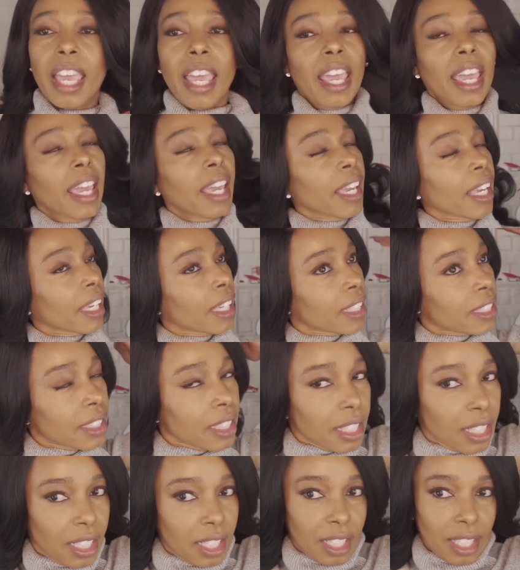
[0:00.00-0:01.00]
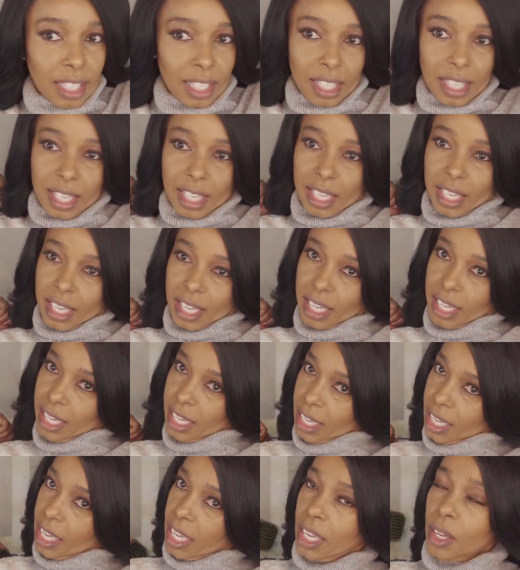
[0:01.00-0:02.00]
and
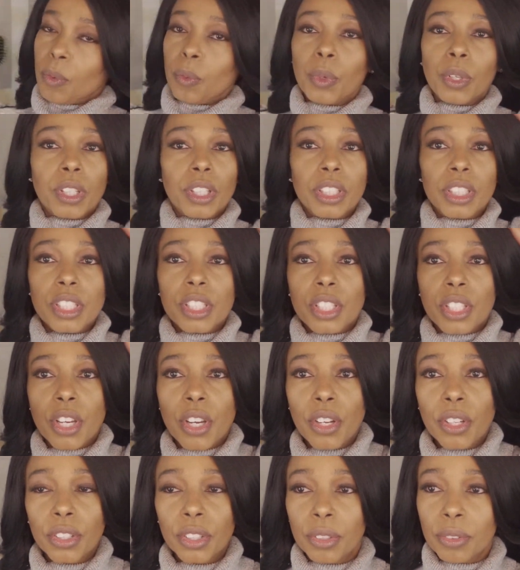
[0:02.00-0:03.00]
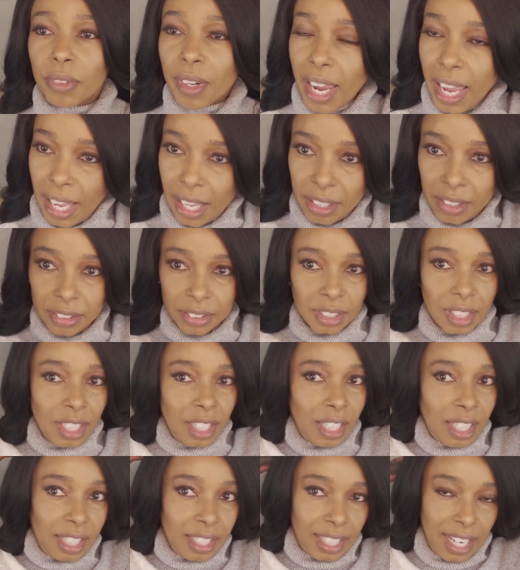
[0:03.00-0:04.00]
we're gonna turn around
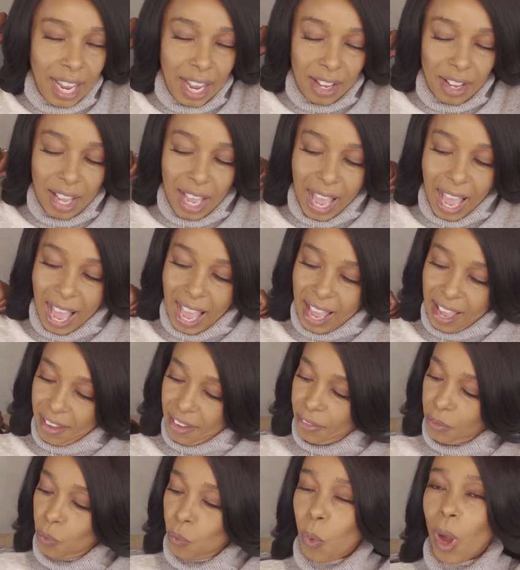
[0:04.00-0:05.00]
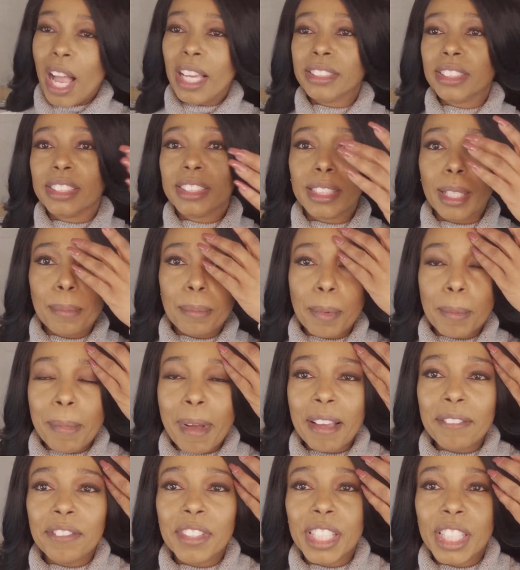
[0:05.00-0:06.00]
now, I watched some of
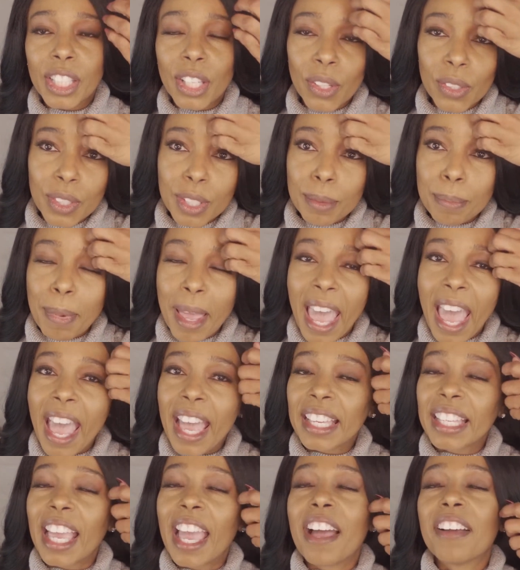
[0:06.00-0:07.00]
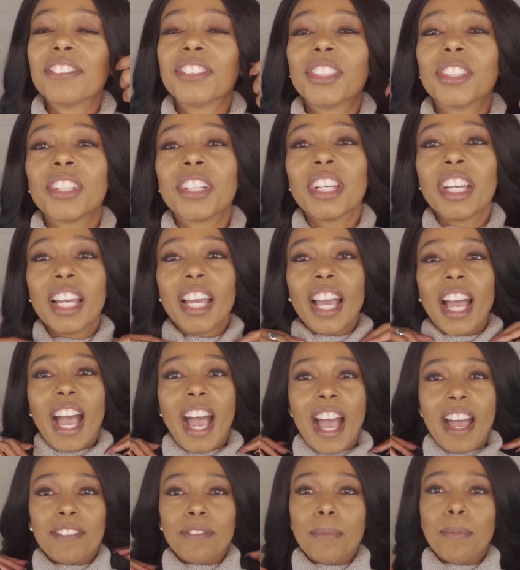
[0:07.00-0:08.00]
my videos back after
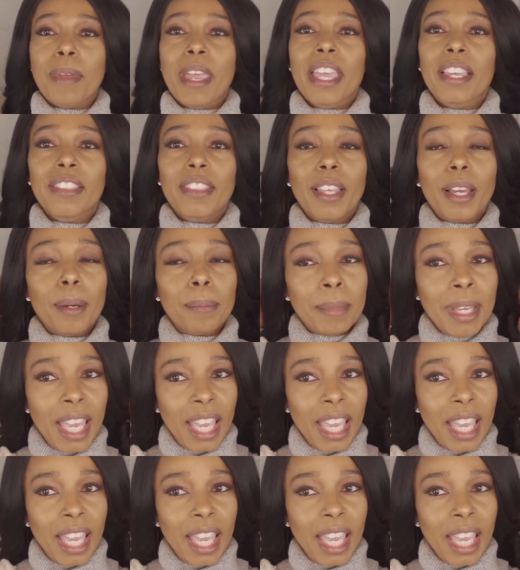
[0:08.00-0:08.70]
I've made them